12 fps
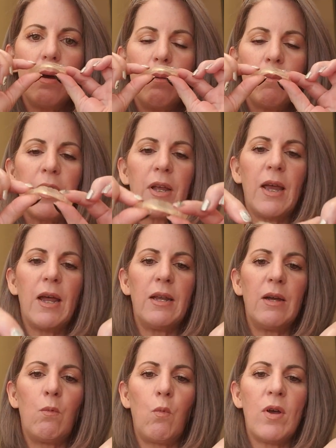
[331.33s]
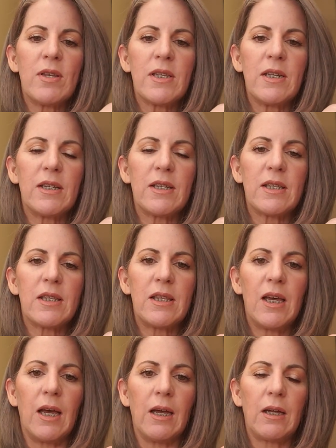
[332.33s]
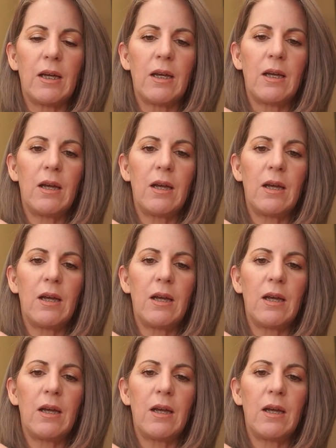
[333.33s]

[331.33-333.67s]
But again, it wasn't as thick.